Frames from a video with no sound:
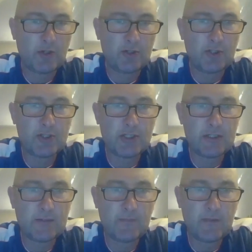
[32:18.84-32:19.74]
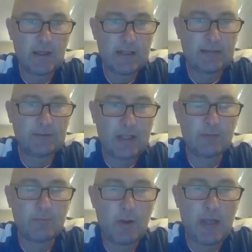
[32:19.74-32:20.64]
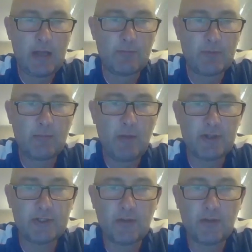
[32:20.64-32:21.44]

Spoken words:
and dusted. They'll march on